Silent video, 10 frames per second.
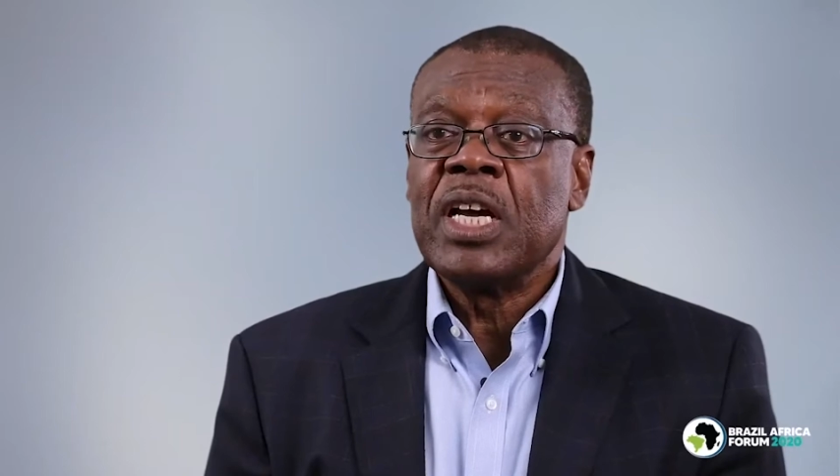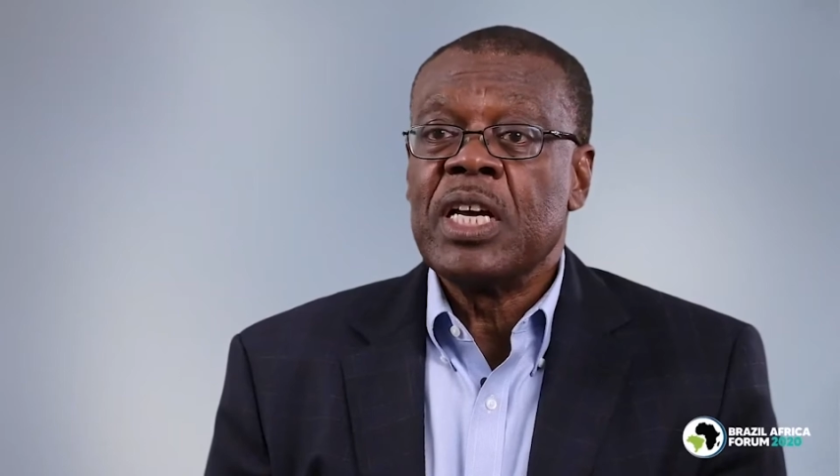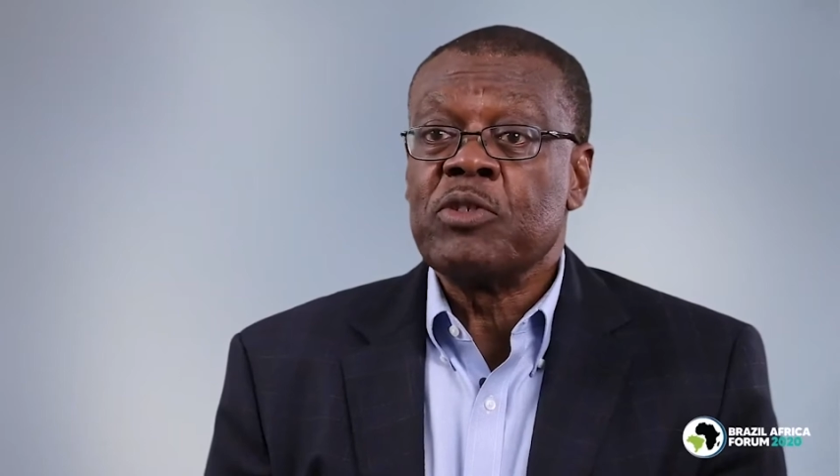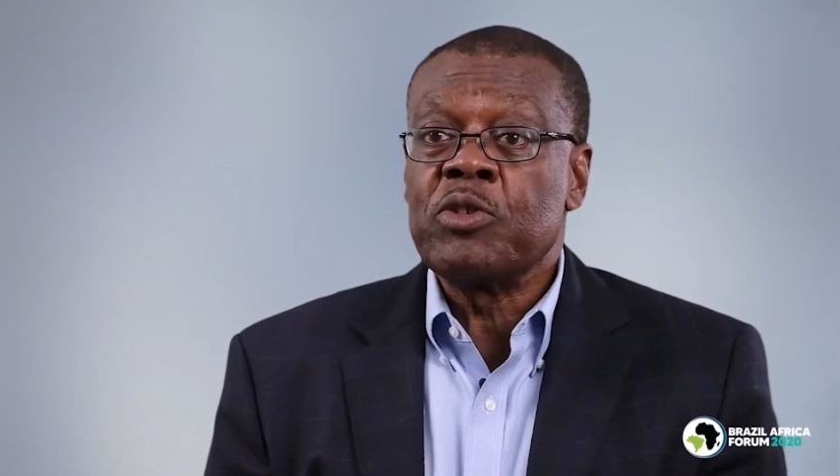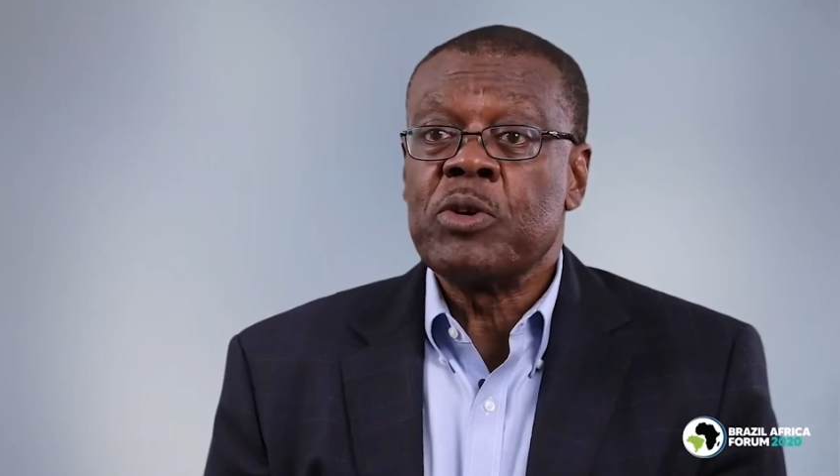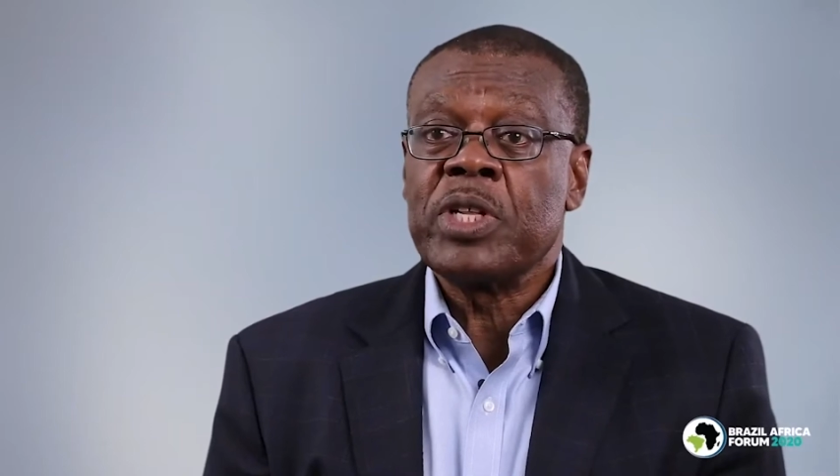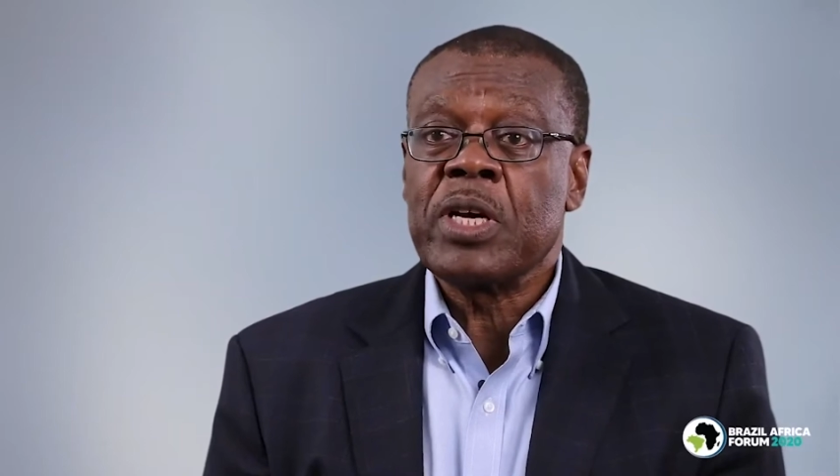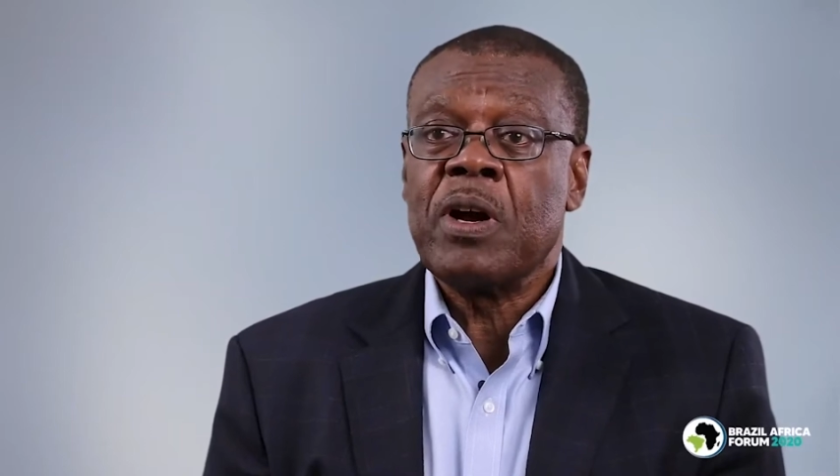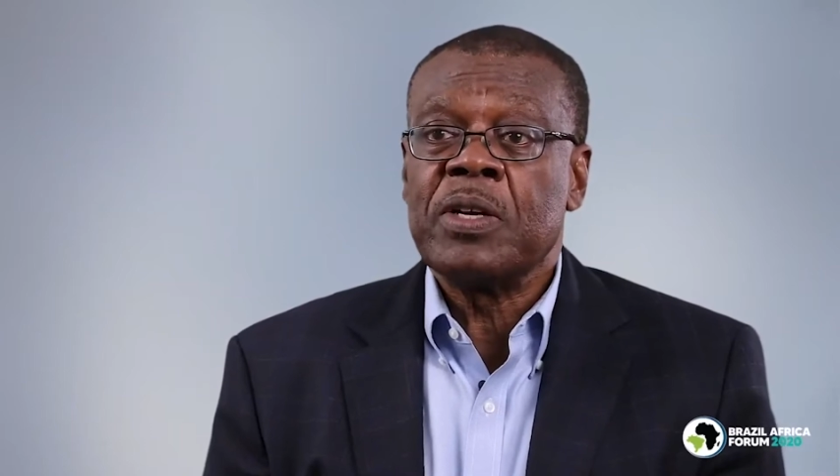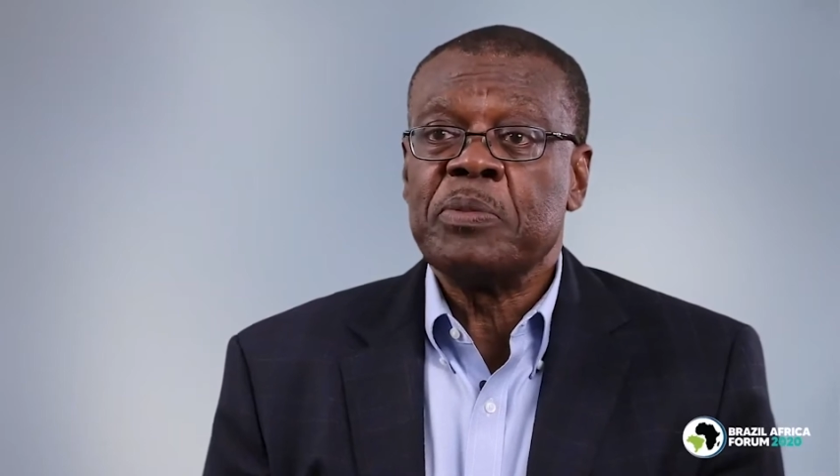and grow the
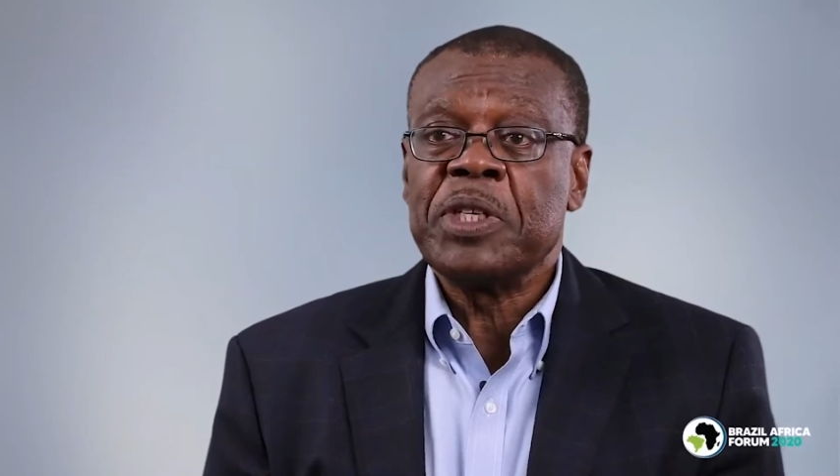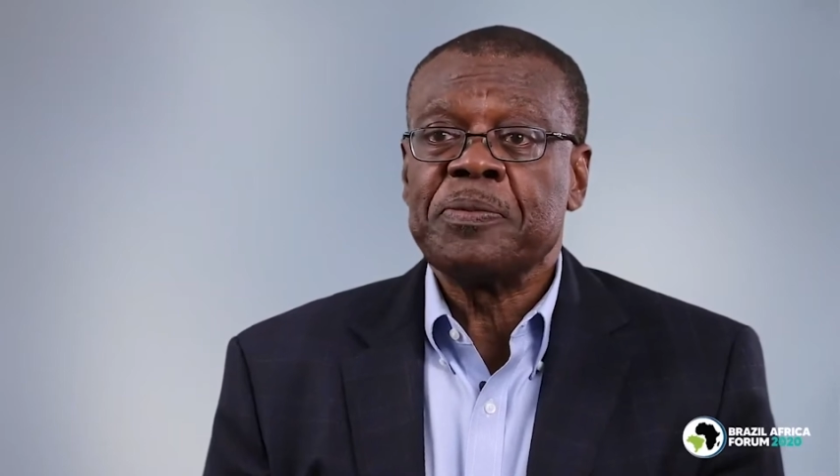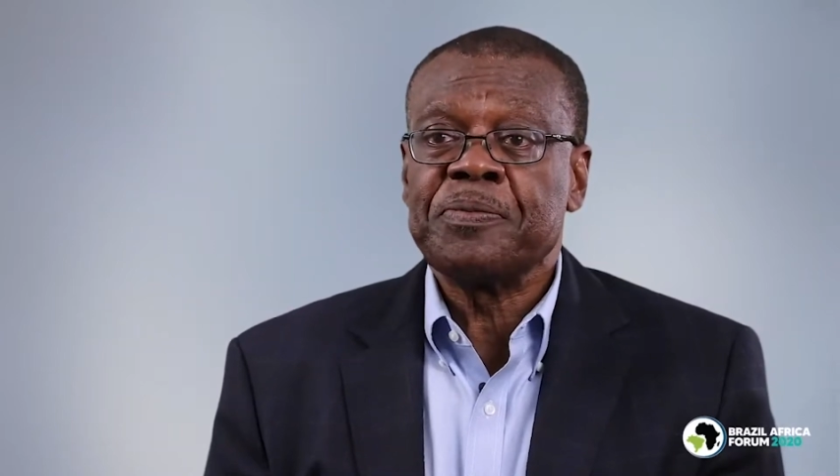economy.